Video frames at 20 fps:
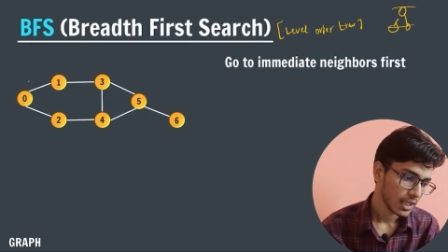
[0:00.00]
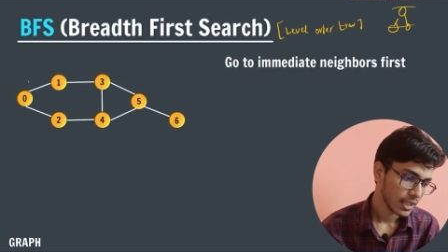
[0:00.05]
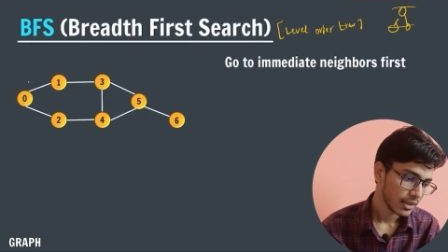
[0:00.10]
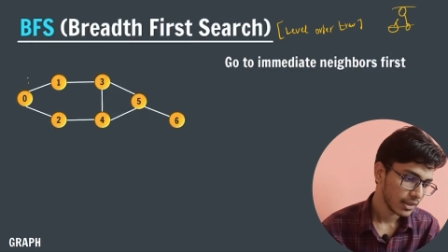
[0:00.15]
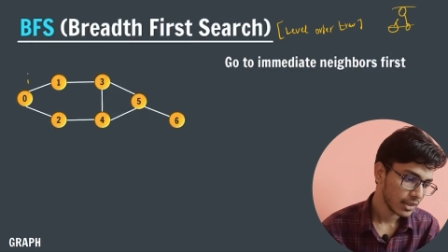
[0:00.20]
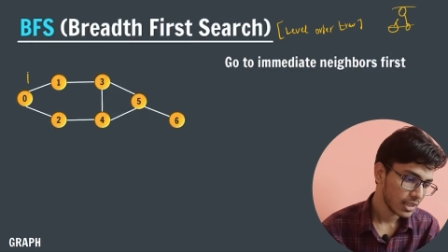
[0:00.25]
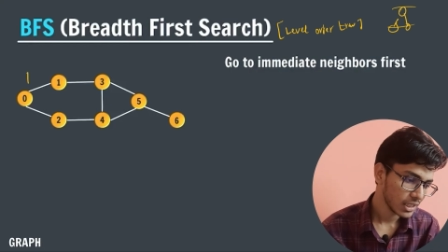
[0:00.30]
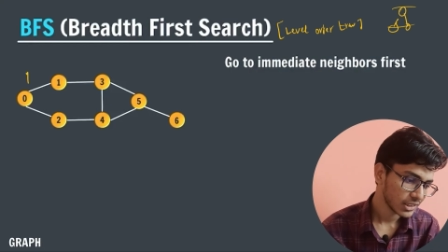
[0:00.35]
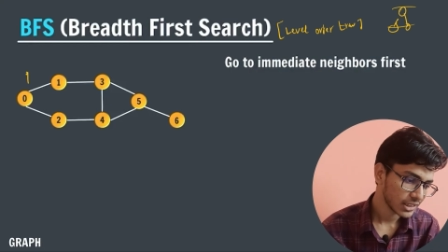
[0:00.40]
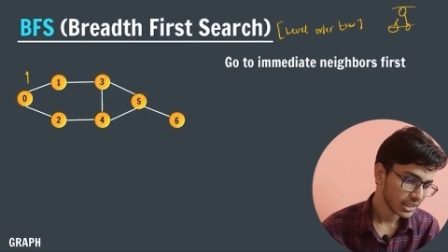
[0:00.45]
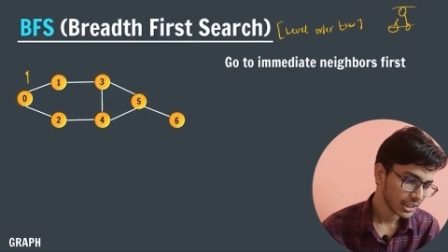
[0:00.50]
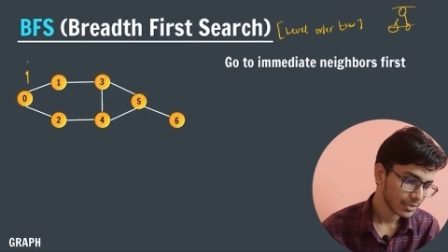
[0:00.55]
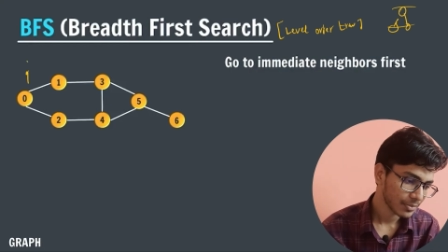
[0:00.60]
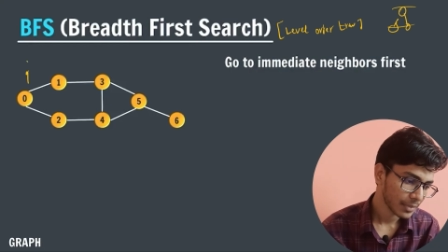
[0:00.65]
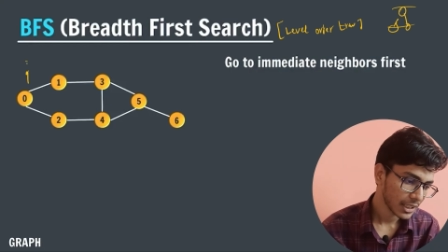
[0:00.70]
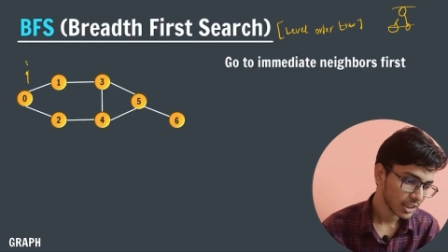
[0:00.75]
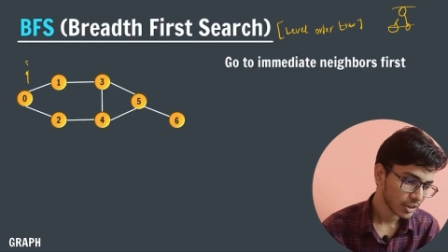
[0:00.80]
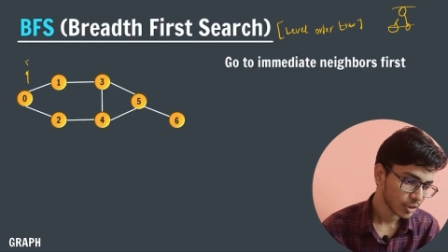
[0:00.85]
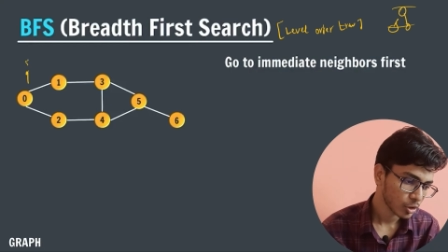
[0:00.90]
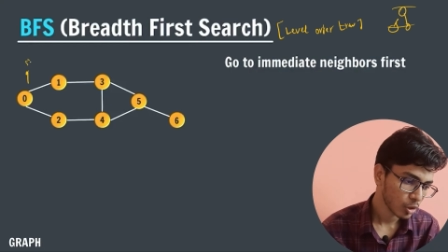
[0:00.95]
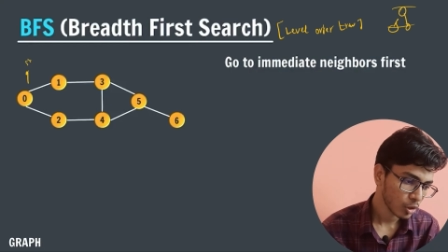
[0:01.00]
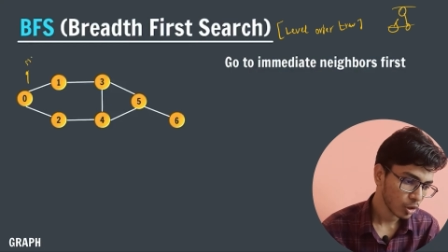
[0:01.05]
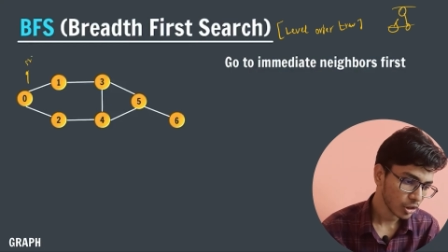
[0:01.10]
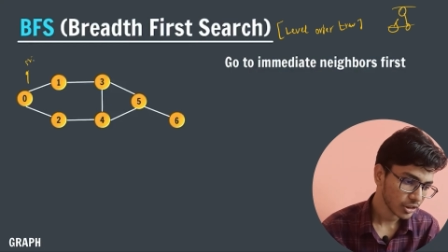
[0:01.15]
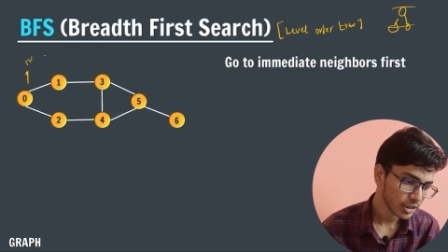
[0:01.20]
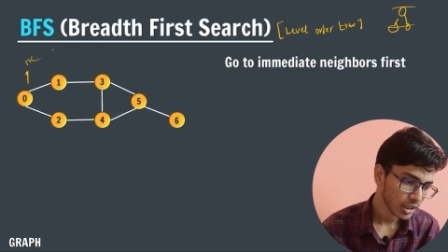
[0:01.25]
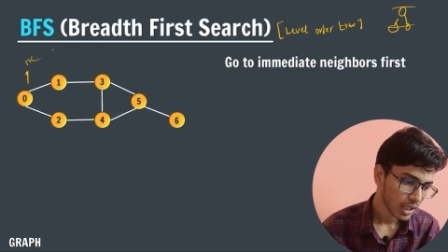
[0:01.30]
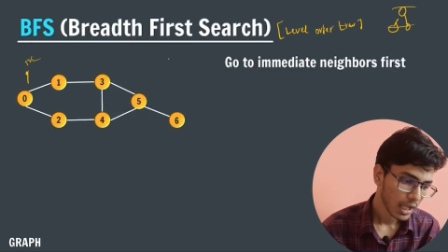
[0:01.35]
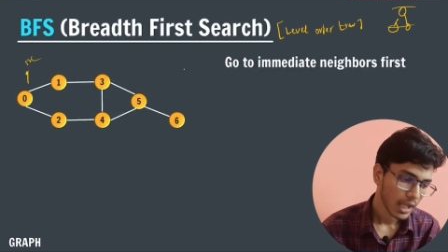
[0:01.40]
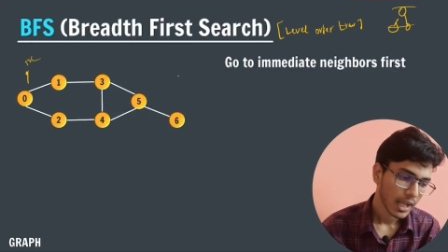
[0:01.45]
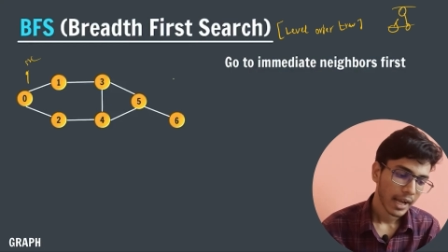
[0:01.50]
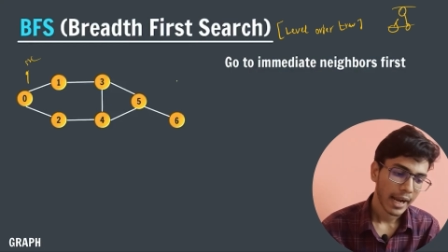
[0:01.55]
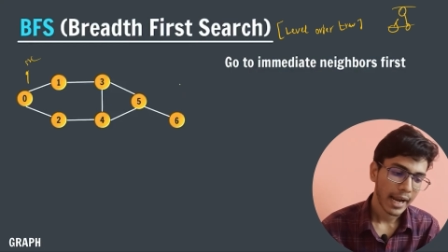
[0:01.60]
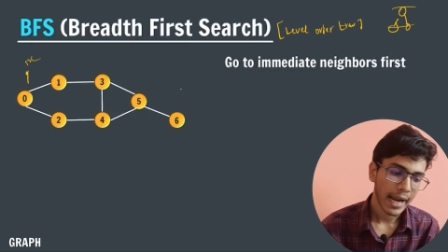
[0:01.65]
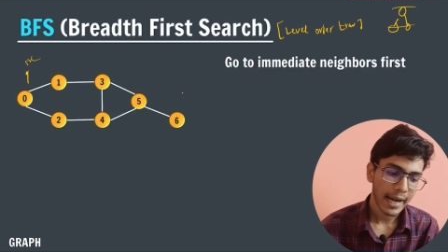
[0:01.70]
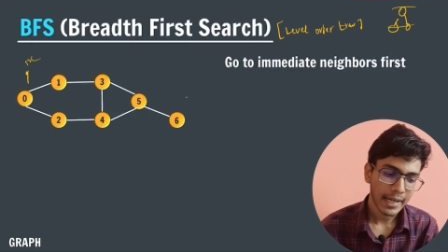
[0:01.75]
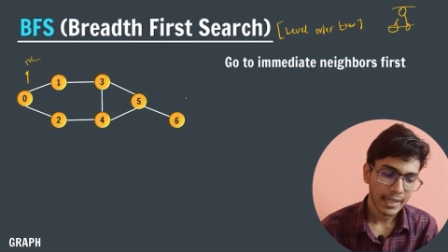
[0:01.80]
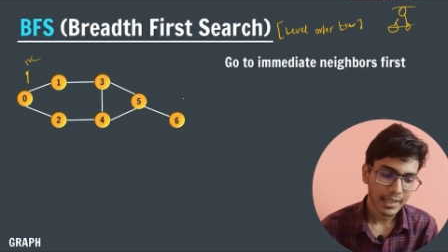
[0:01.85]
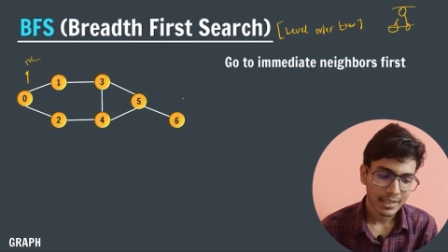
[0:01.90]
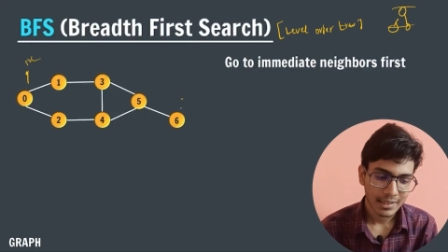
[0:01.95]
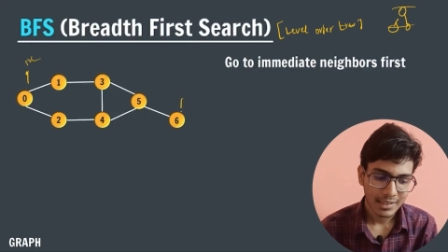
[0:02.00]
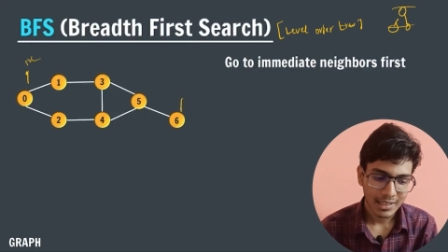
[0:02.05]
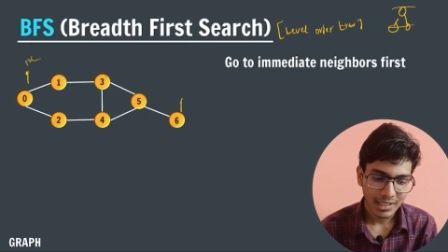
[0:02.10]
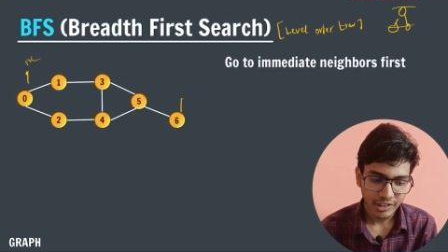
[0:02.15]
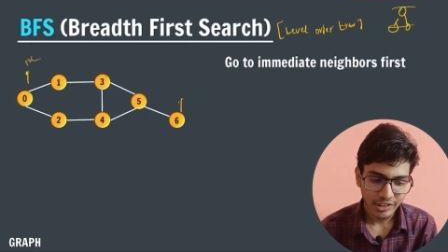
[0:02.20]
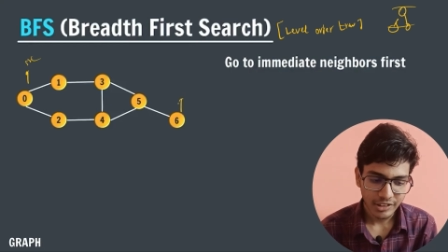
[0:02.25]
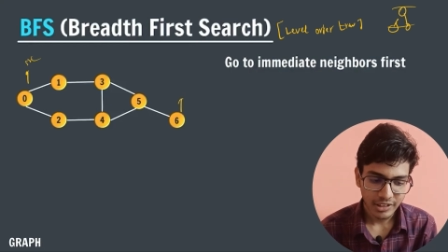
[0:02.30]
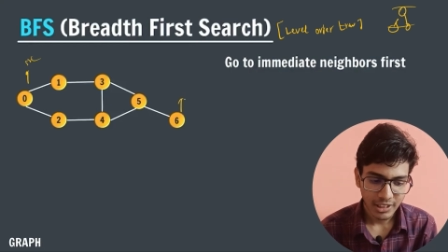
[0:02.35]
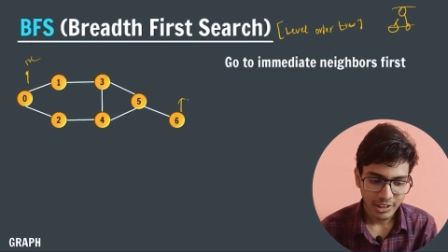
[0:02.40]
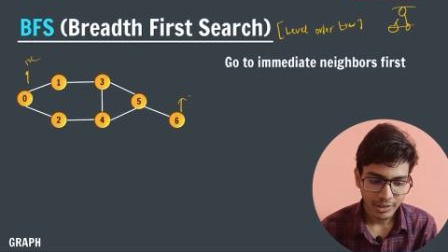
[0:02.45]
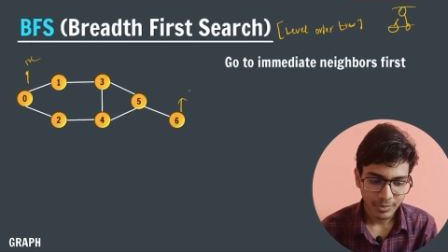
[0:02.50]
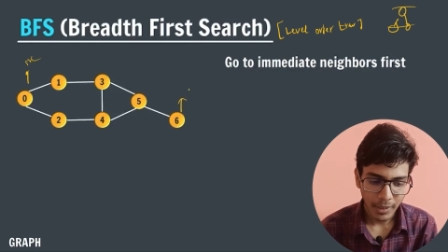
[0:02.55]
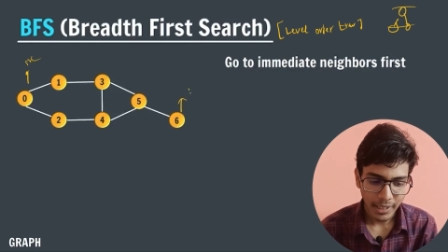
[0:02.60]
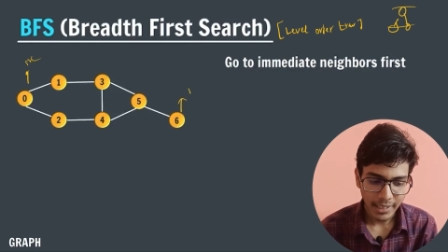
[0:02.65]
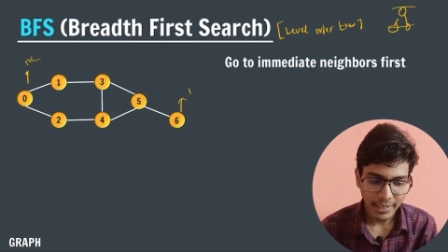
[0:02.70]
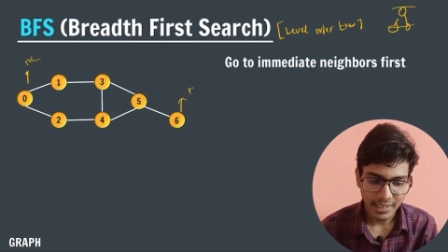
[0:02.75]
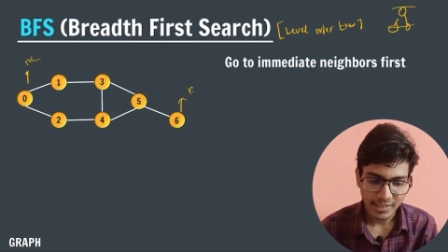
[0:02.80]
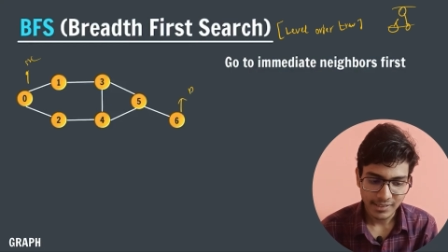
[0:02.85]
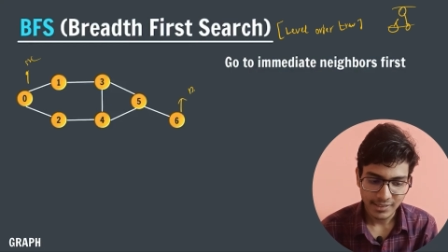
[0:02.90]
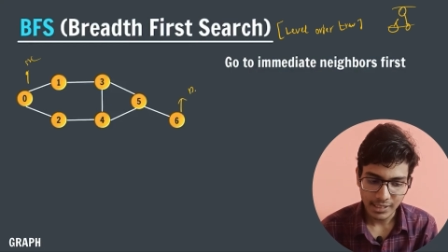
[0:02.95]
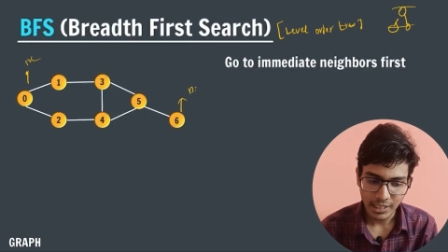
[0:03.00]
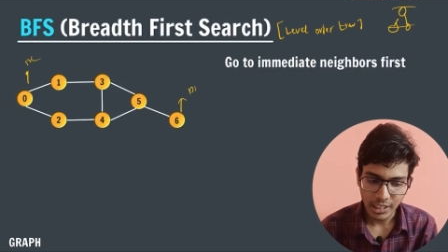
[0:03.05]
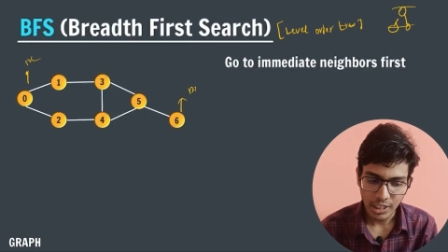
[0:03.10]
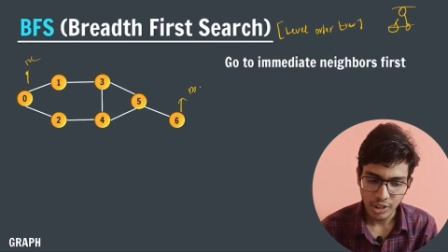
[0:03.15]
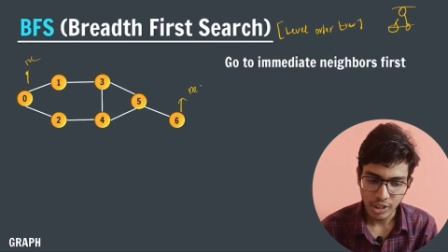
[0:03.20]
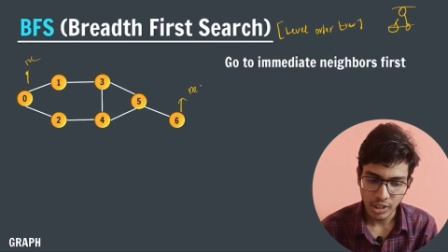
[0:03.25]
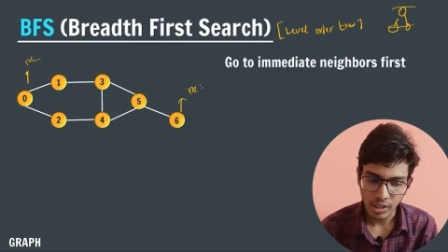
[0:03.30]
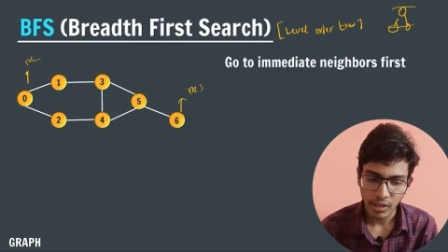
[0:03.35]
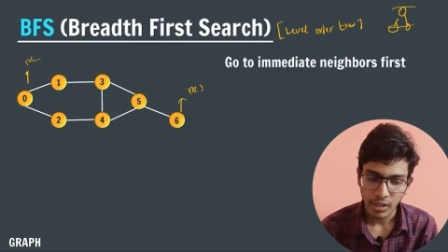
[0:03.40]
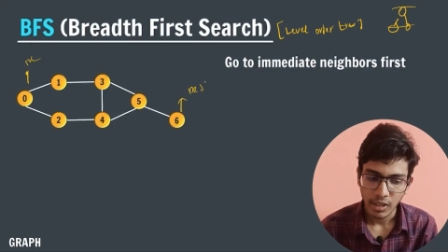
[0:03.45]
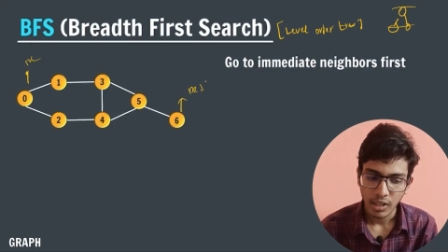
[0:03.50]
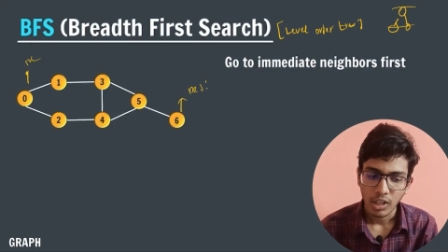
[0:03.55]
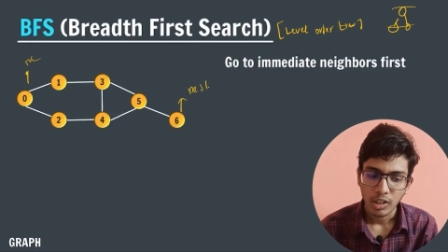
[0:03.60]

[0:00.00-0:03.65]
This is my source and this is my destination.